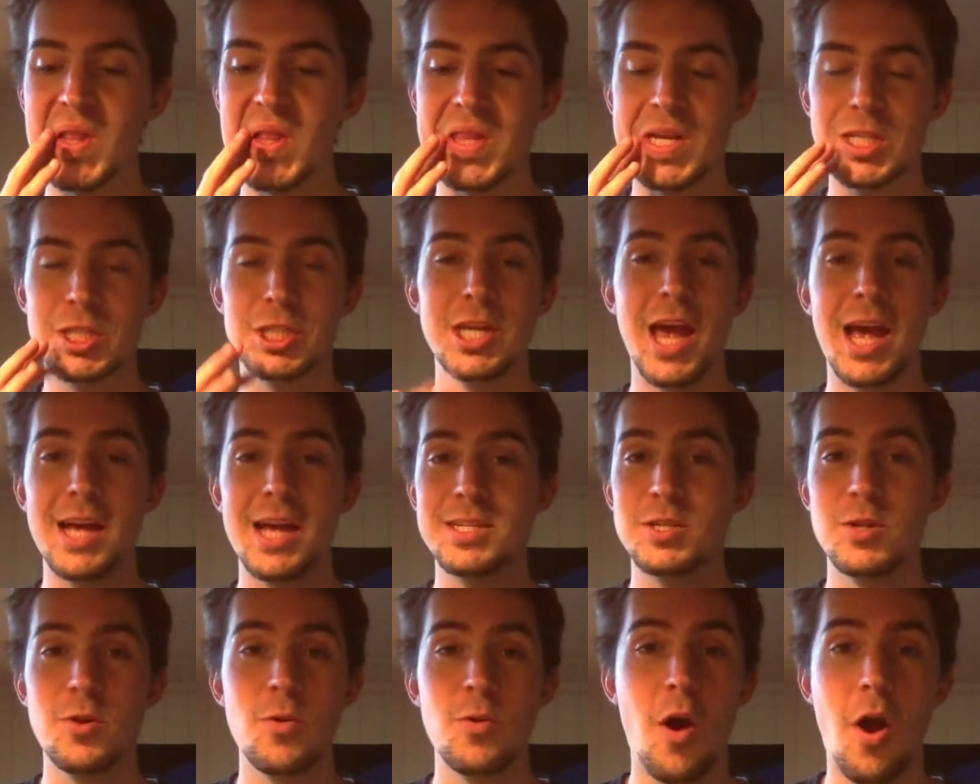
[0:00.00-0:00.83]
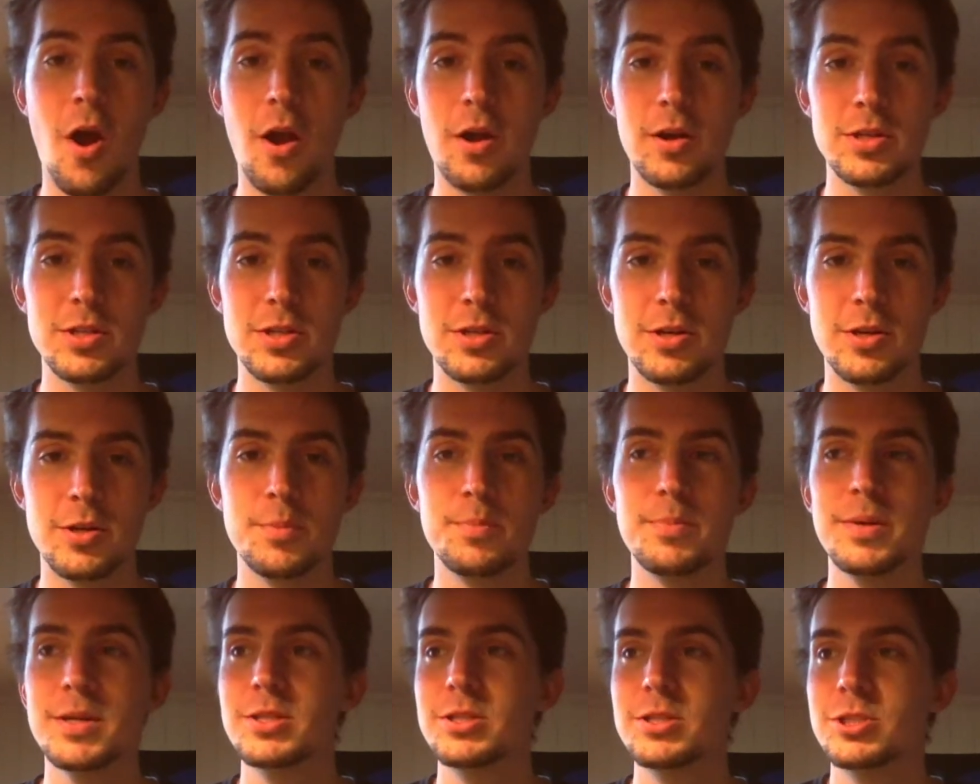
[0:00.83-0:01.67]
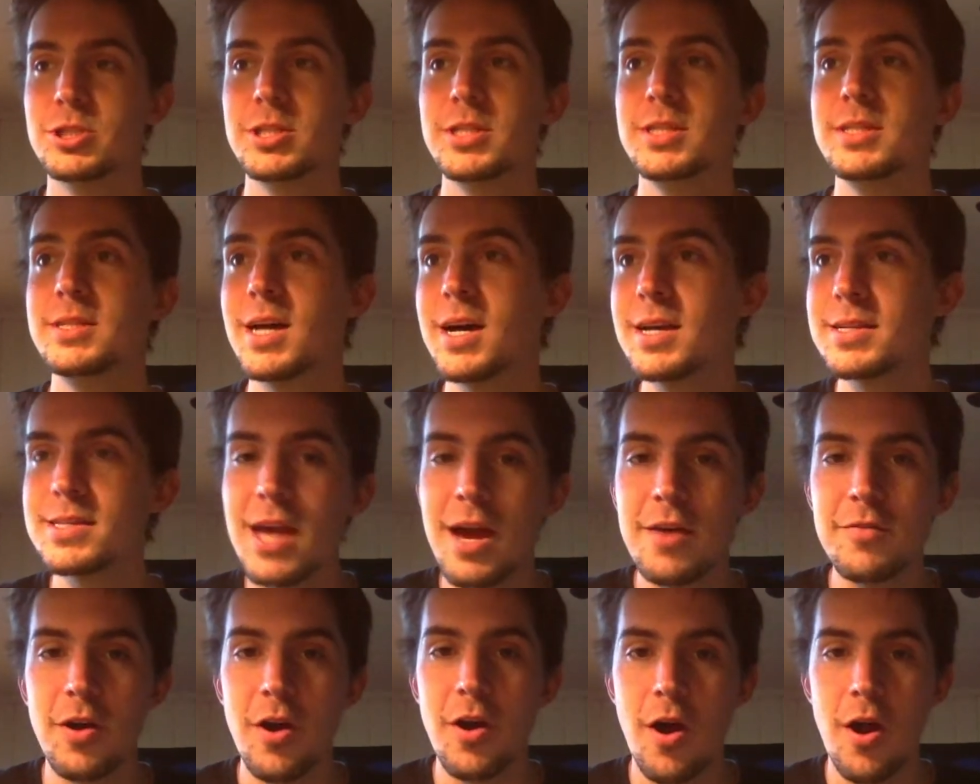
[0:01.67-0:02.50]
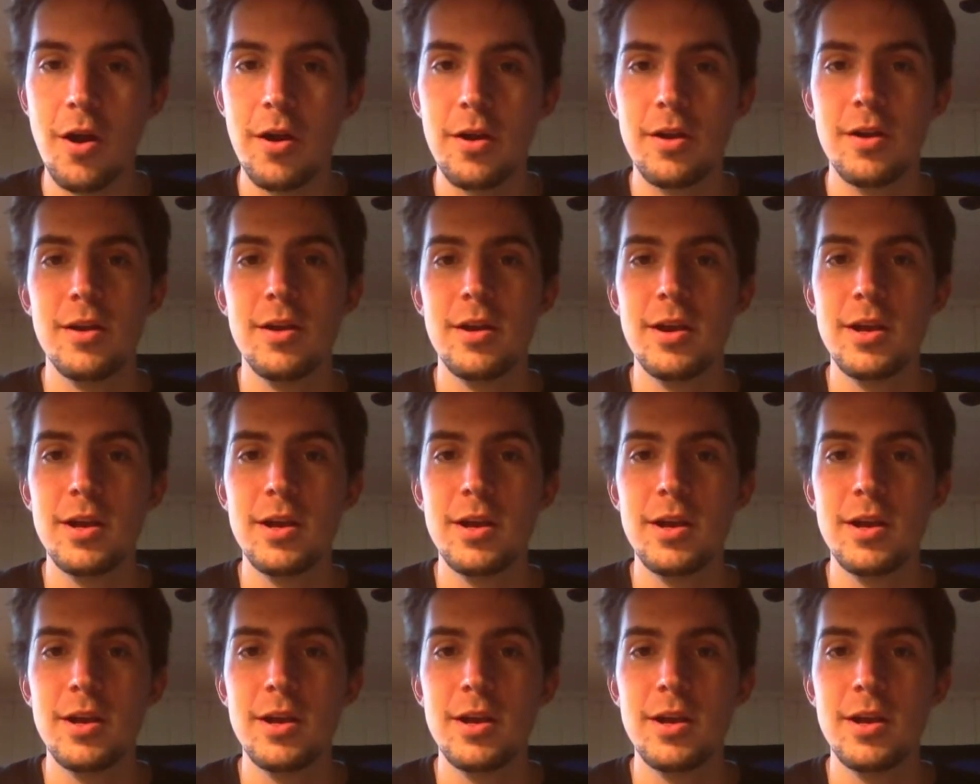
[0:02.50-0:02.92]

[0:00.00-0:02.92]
that she has no heart to her, but she does have a heart.